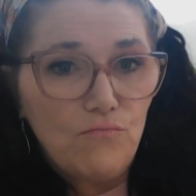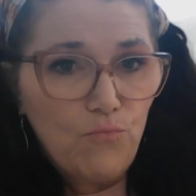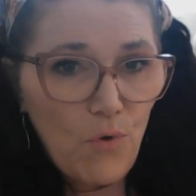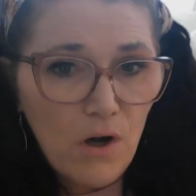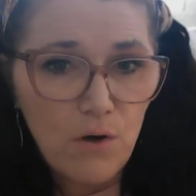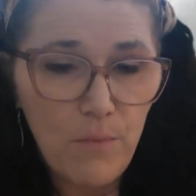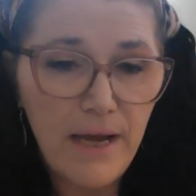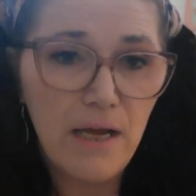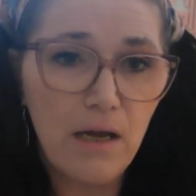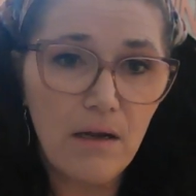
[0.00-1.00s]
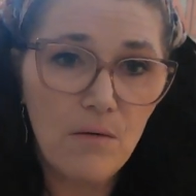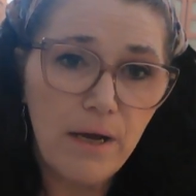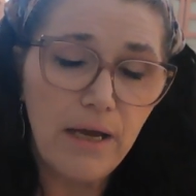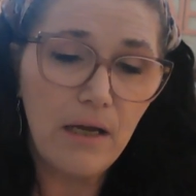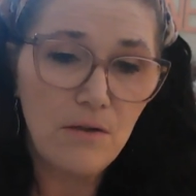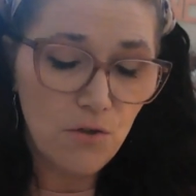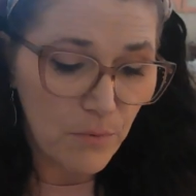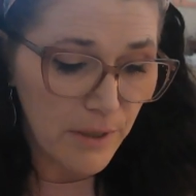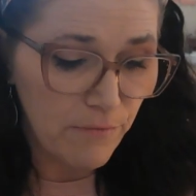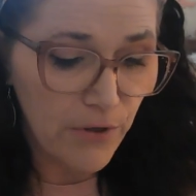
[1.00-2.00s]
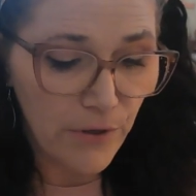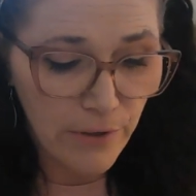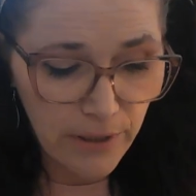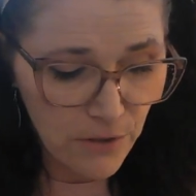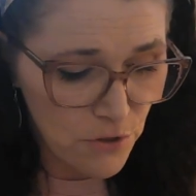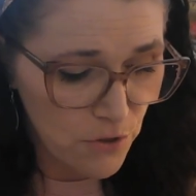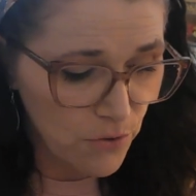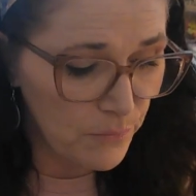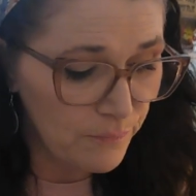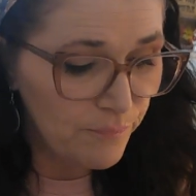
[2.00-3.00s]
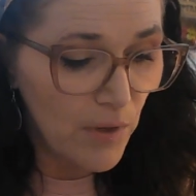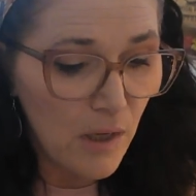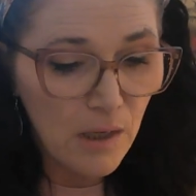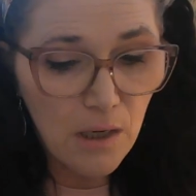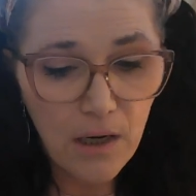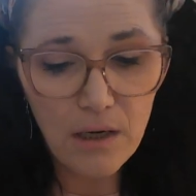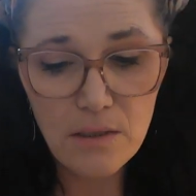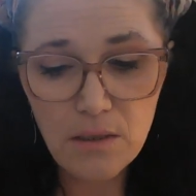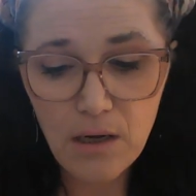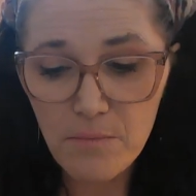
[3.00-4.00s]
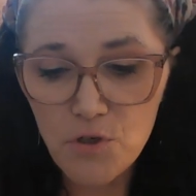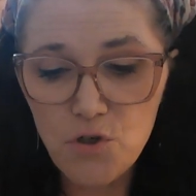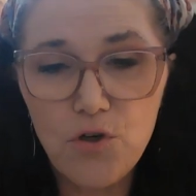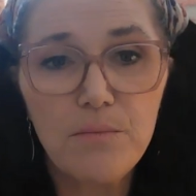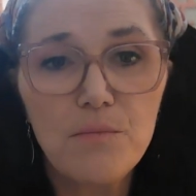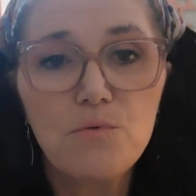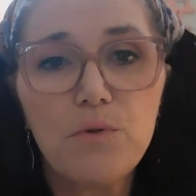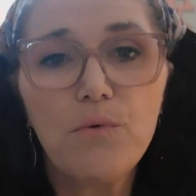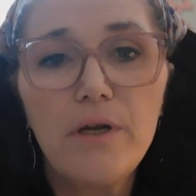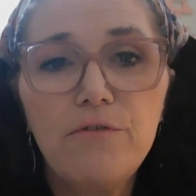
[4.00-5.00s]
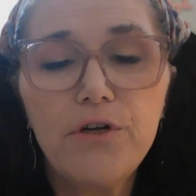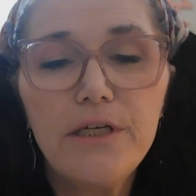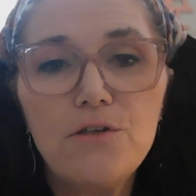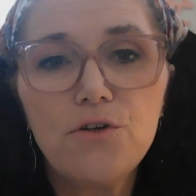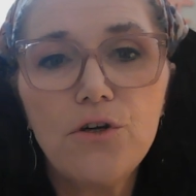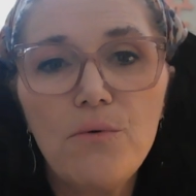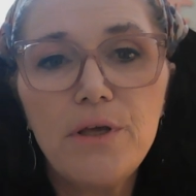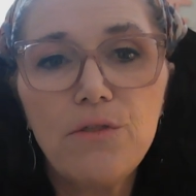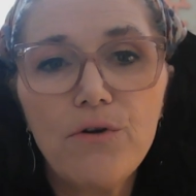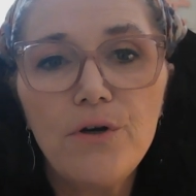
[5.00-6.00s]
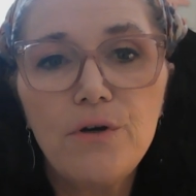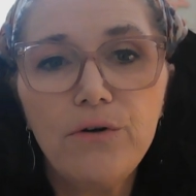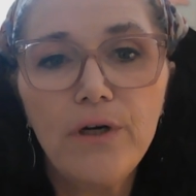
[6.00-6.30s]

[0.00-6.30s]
walk away, get away, do whatever you're going to do uh, to come to terms with whatever it is you're going through.